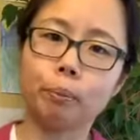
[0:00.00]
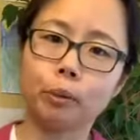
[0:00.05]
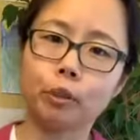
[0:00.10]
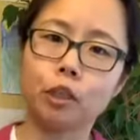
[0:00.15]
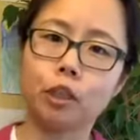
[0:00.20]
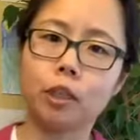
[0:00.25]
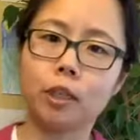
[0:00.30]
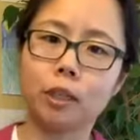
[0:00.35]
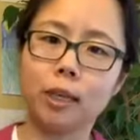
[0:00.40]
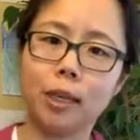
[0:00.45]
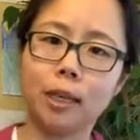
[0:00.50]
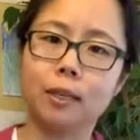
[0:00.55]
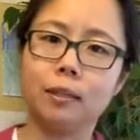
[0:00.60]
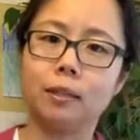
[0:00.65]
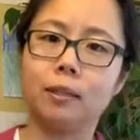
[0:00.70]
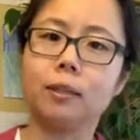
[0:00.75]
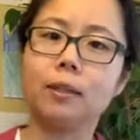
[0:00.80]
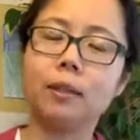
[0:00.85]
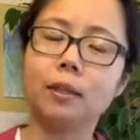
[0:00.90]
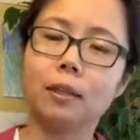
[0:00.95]
push it
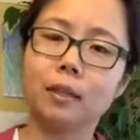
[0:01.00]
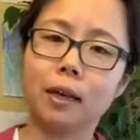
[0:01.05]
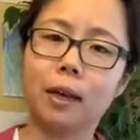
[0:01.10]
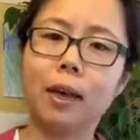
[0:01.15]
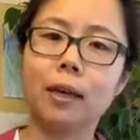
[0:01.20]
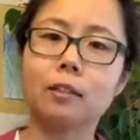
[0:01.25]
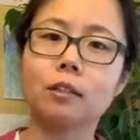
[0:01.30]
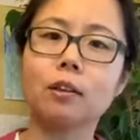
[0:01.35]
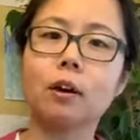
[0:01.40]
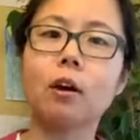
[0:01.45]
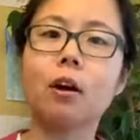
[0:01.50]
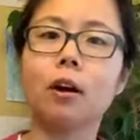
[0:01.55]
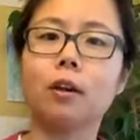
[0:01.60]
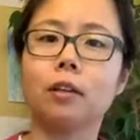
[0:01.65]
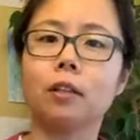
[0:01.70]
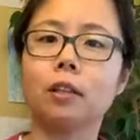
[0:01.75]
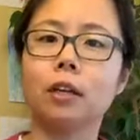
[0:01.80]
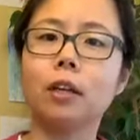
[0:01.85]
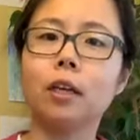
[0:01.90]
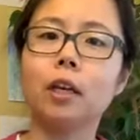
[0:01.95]
in as
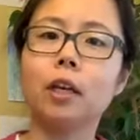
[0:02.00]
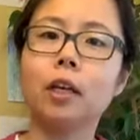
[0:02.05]
hard.